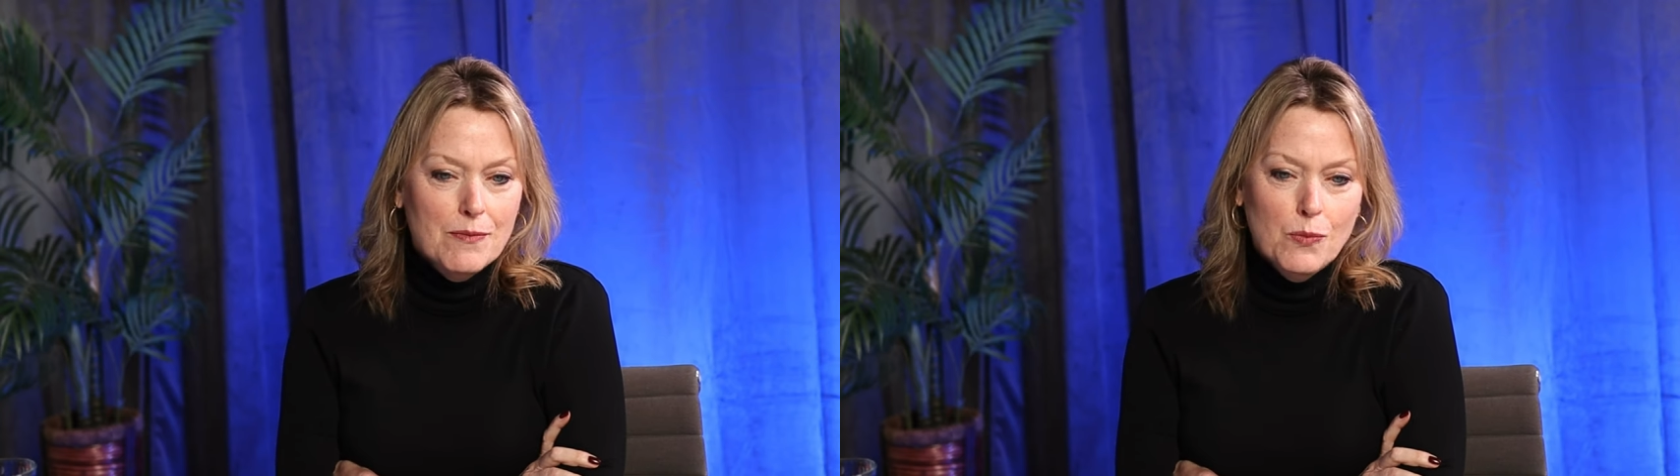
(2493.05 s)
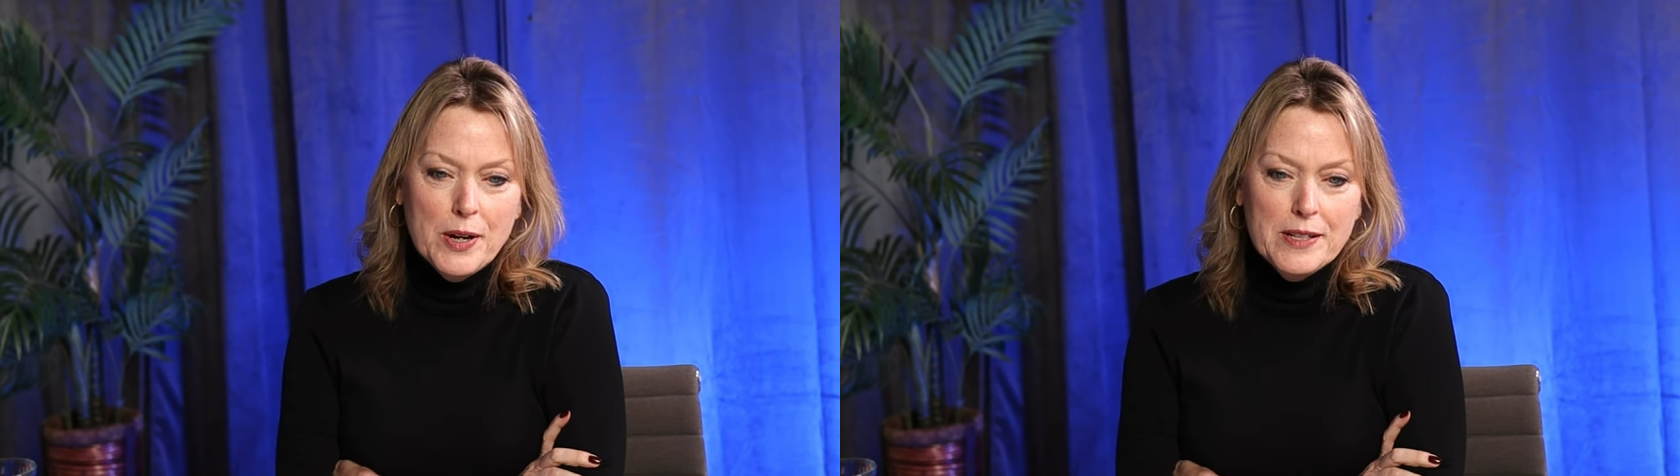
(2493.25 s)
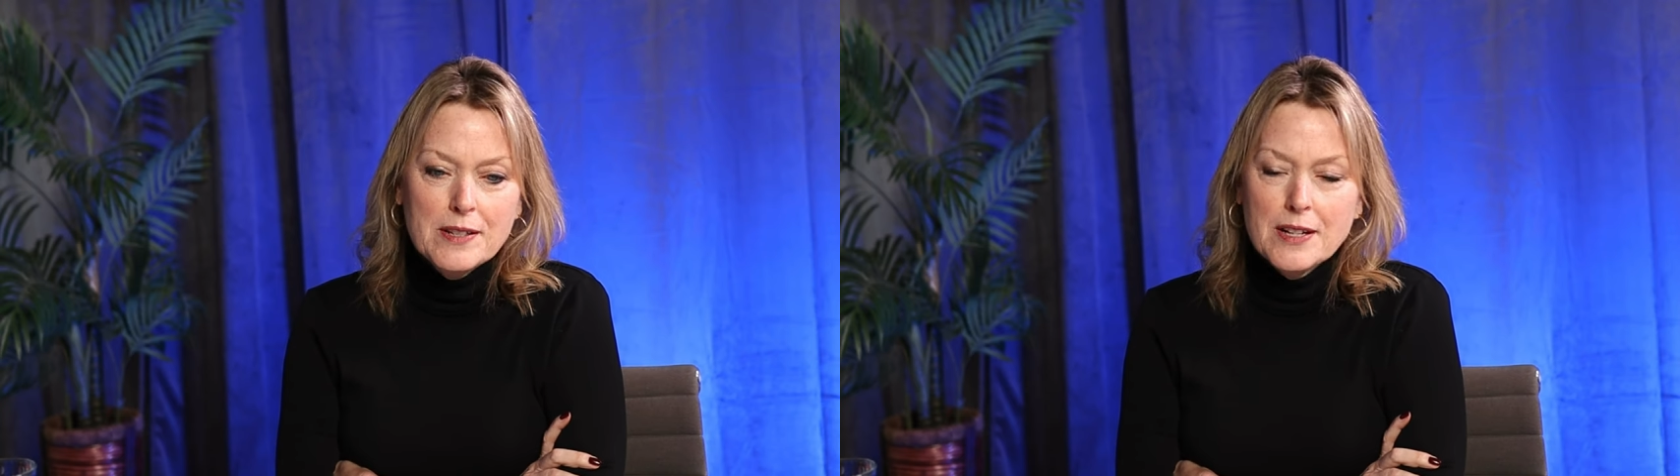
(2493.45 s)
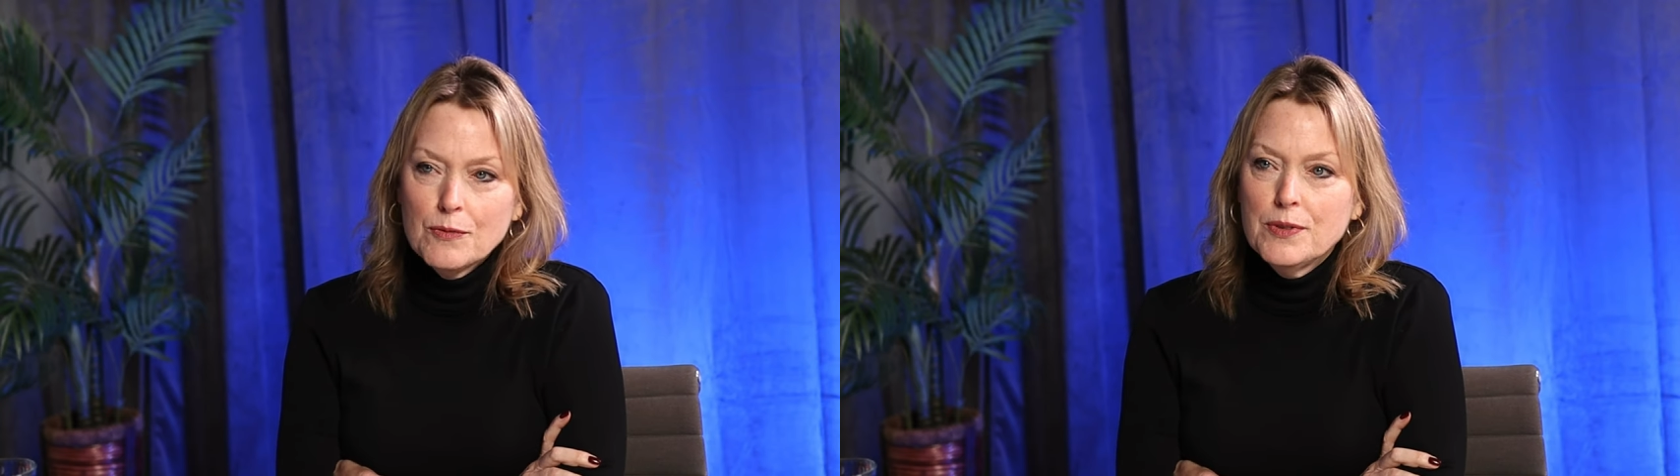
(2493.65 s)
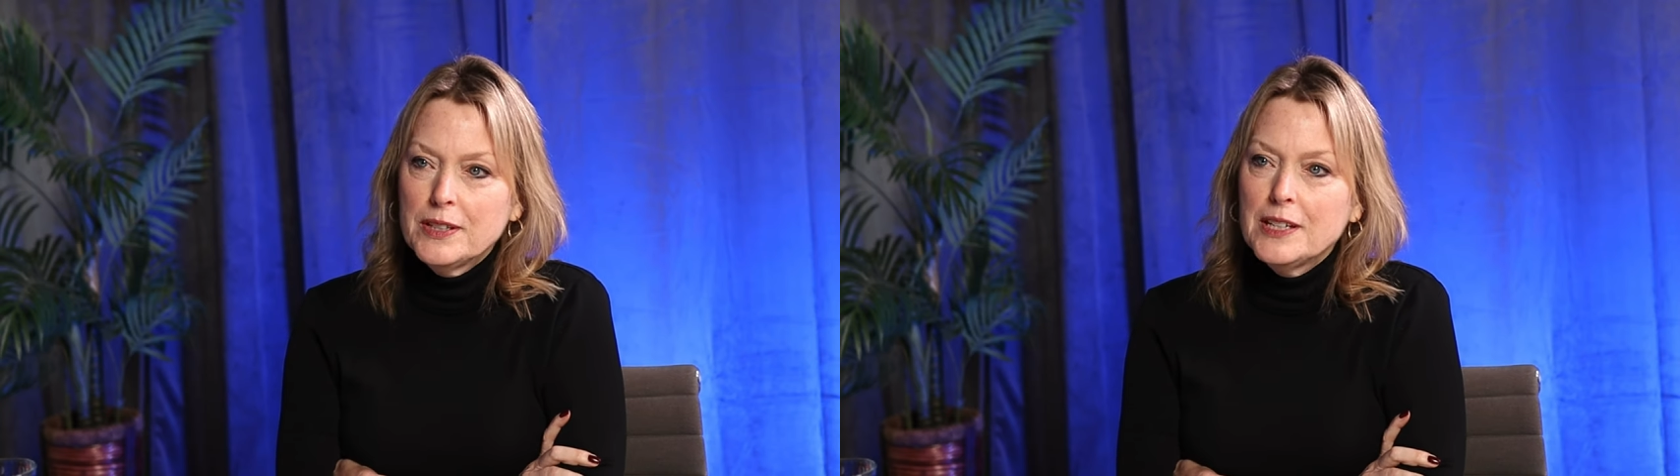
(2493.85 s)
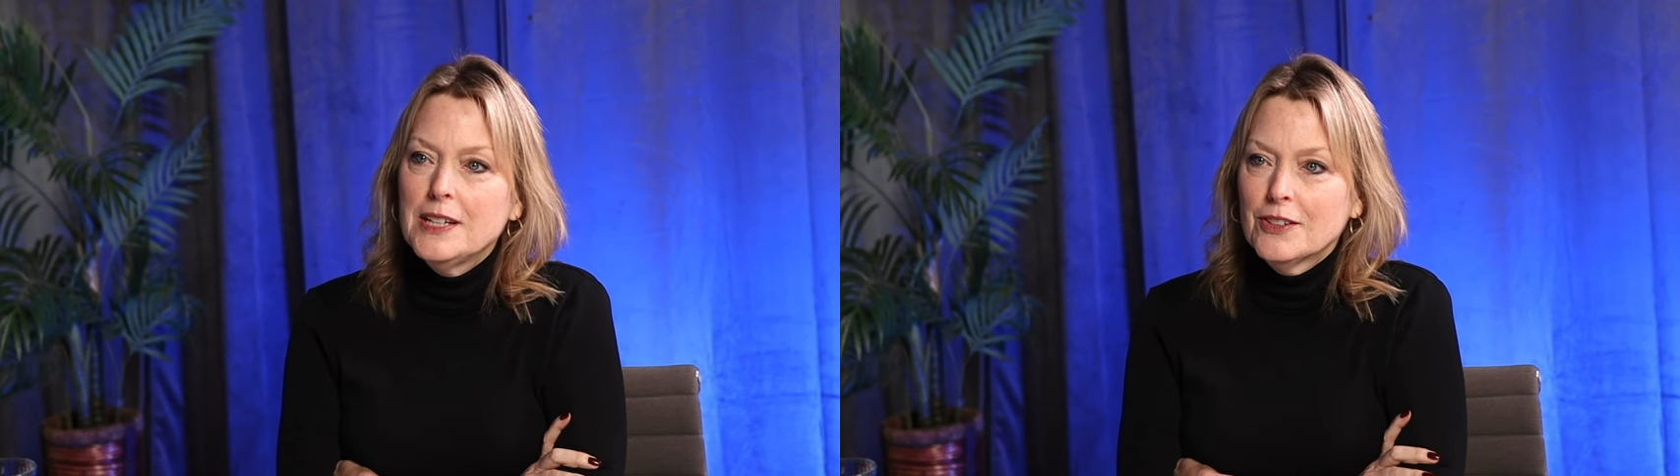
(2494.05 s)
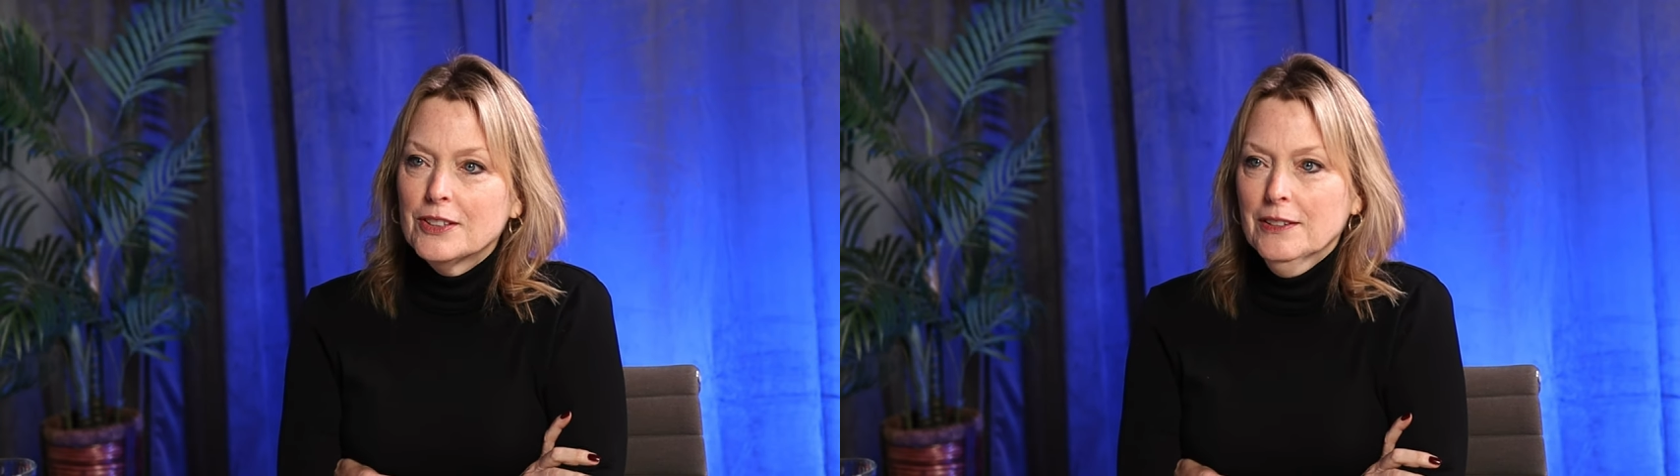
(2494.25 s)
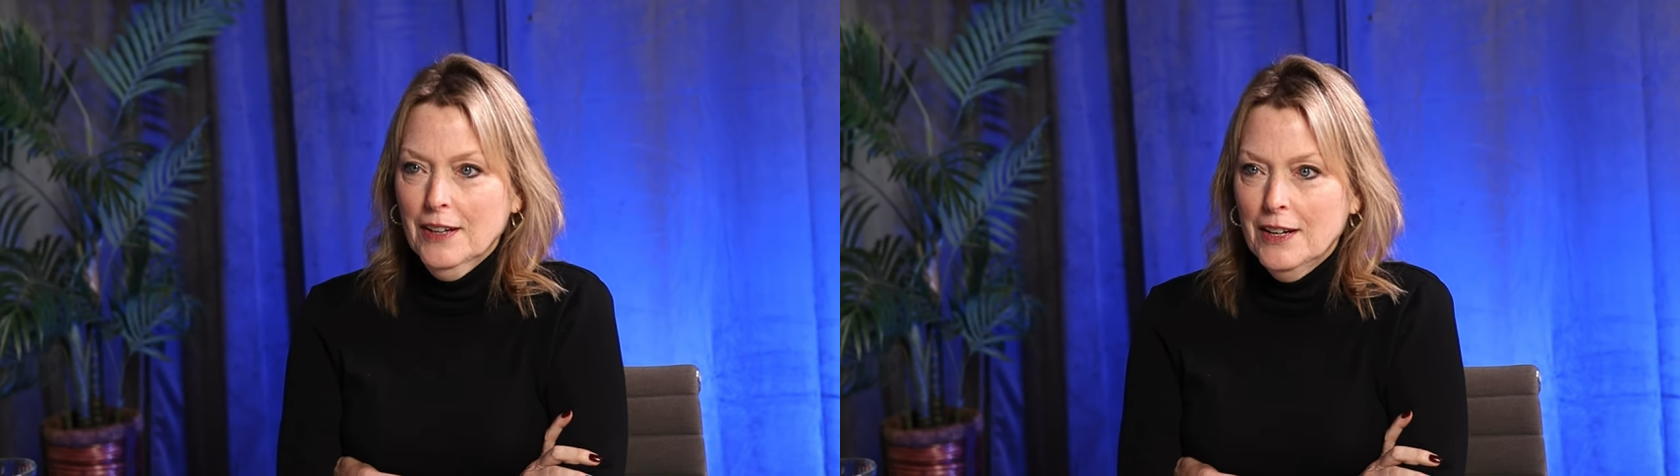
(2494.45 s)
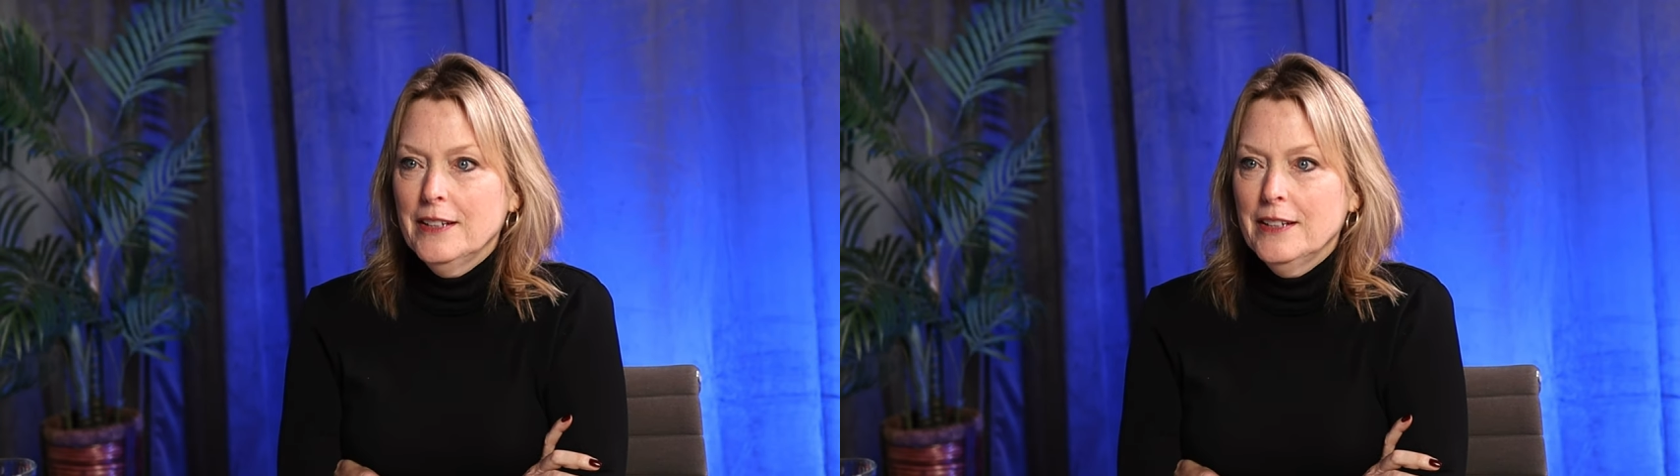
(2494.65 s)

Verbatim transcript: ones that I really hear a lot.